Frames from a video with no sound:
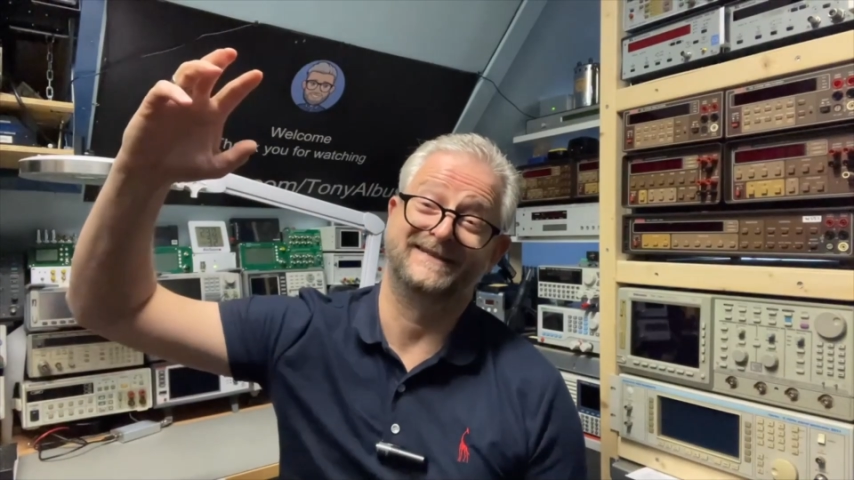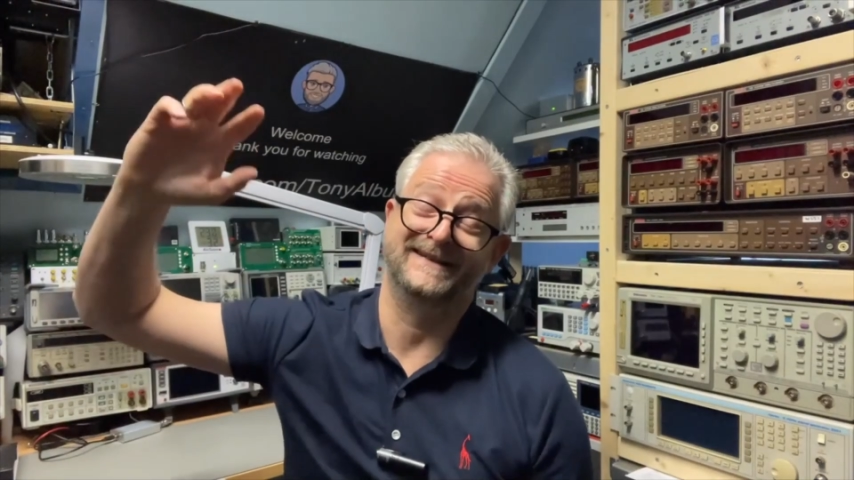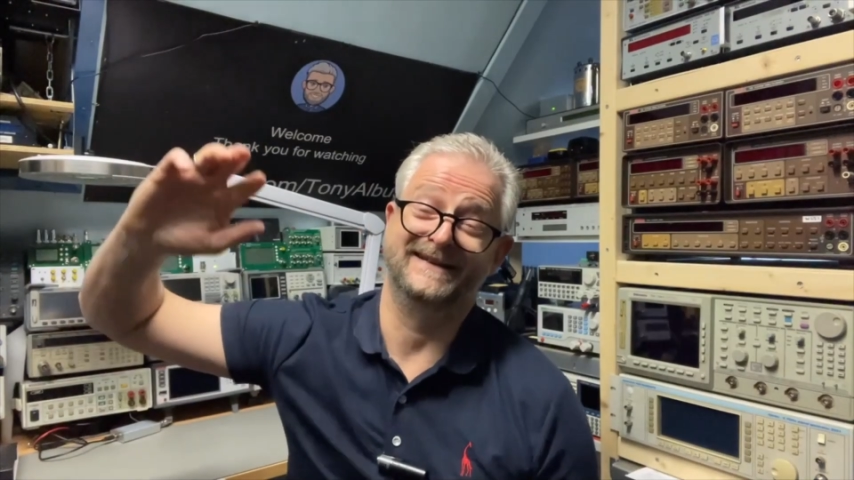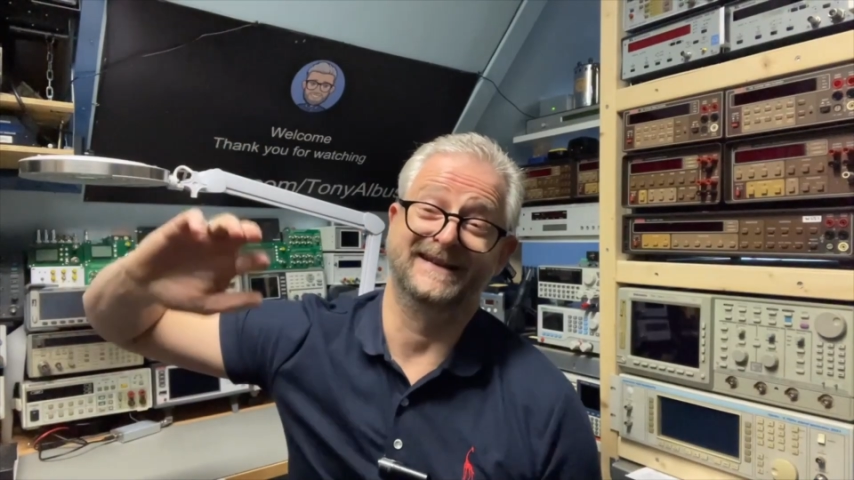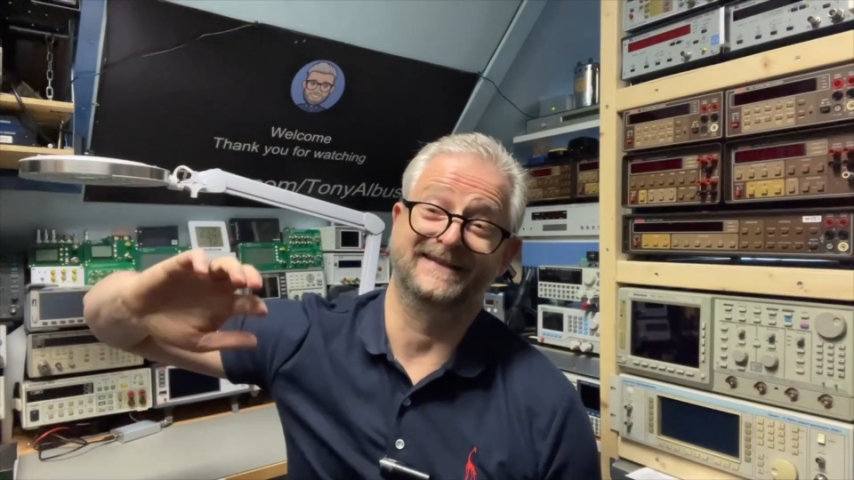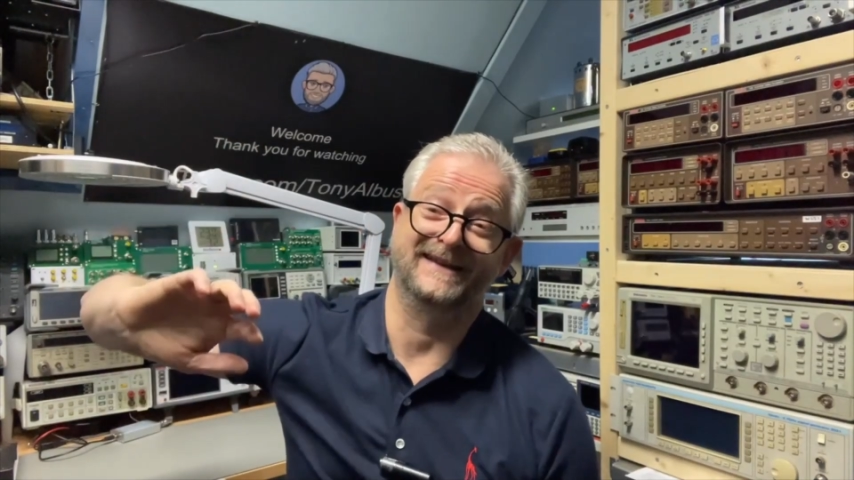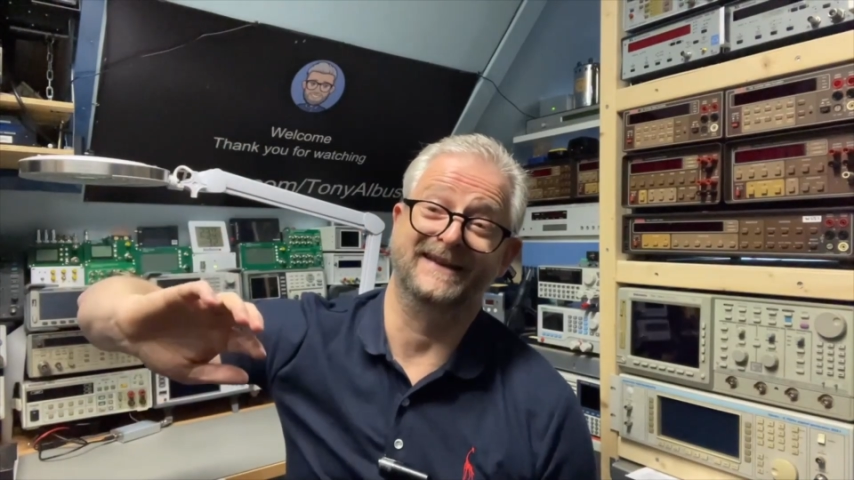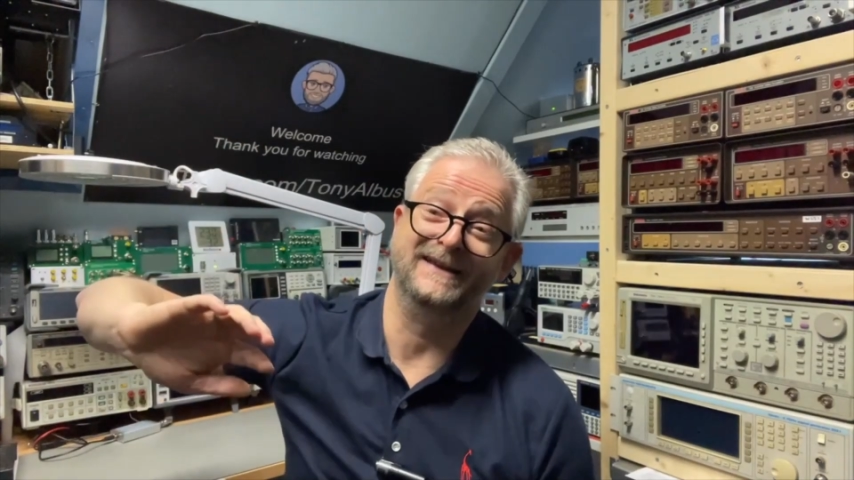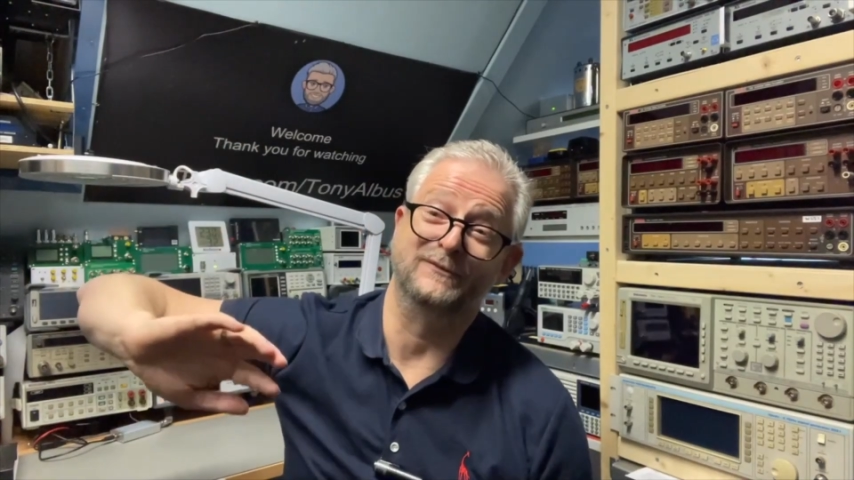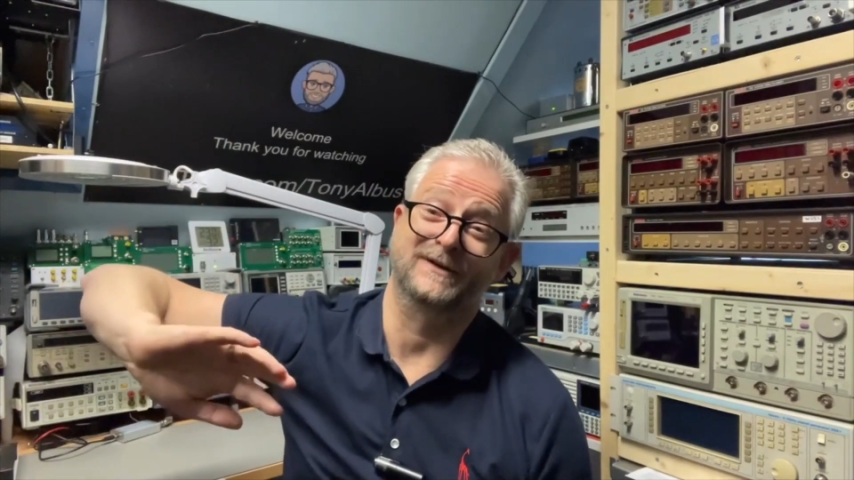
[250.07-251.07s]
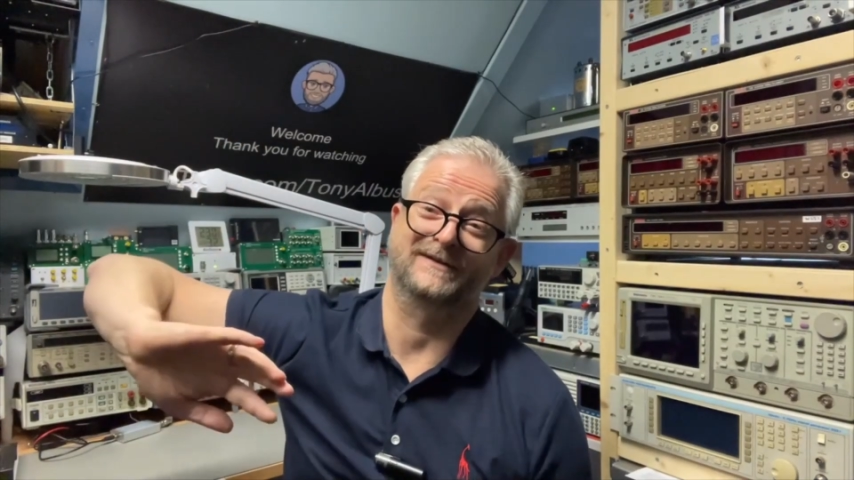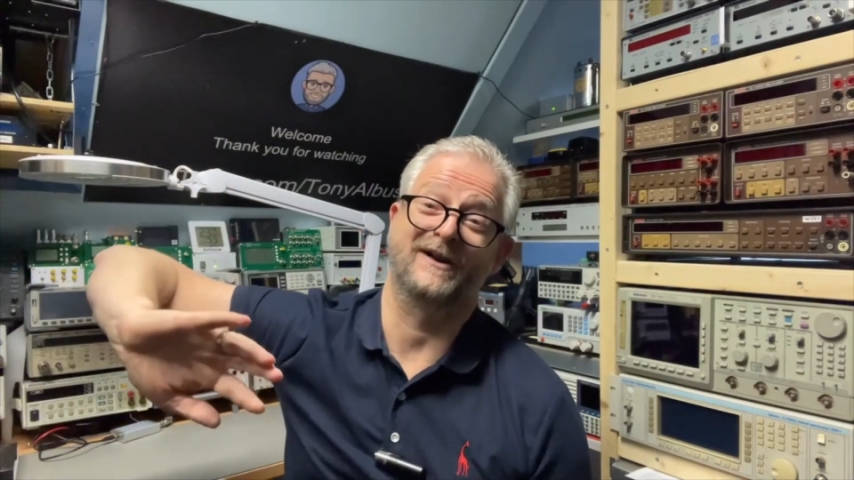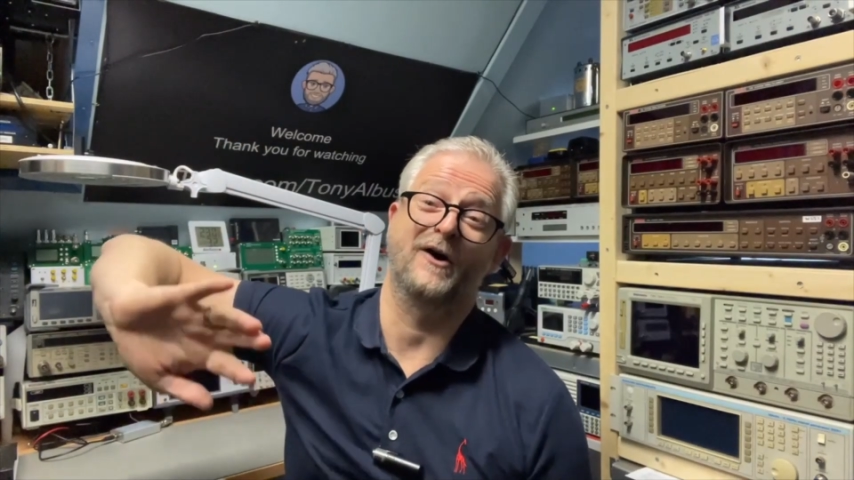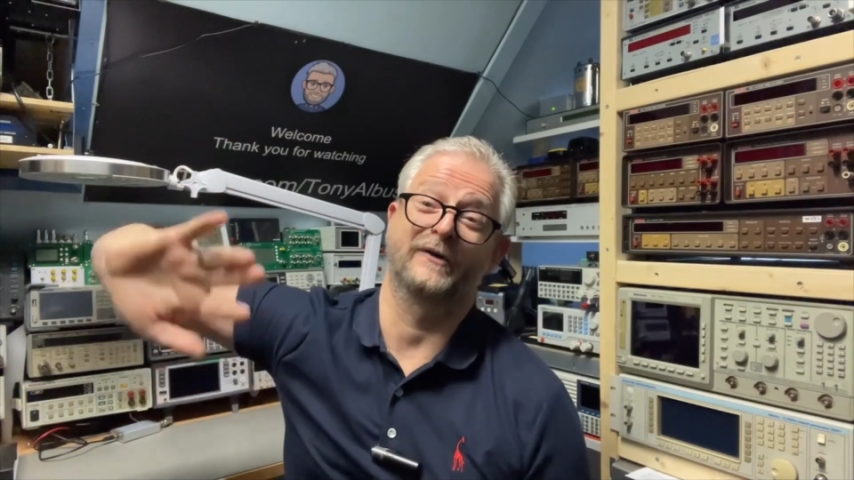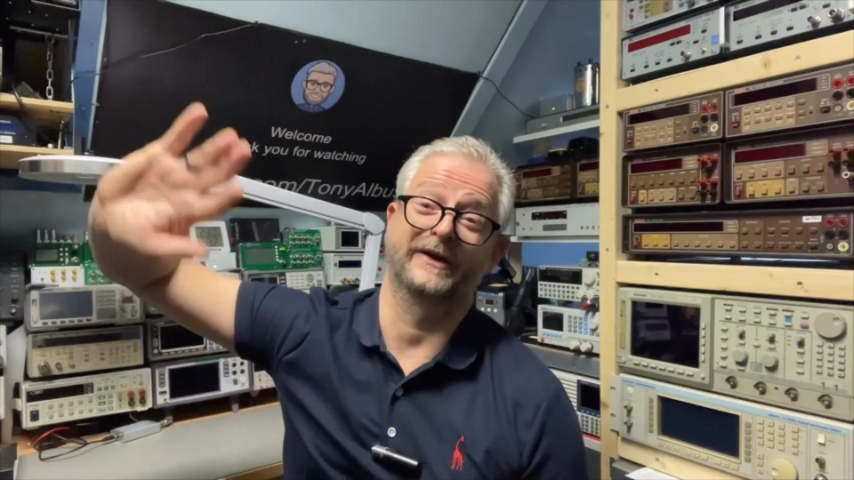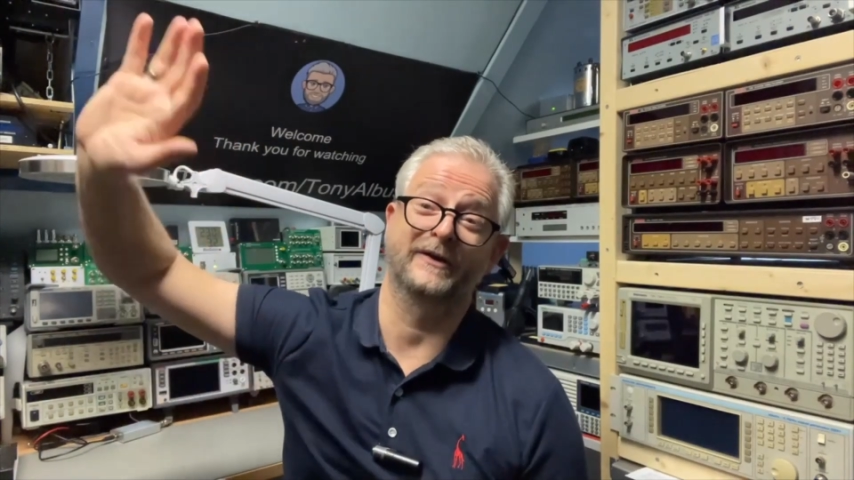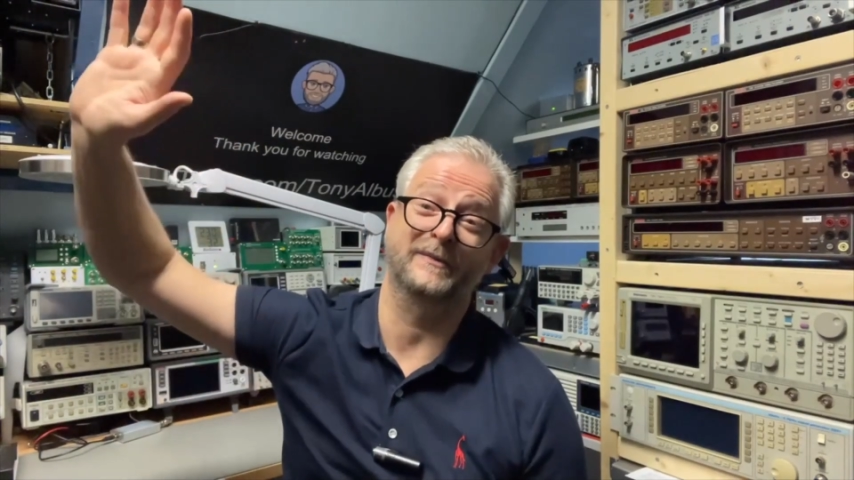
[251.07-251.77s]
see that the heat was going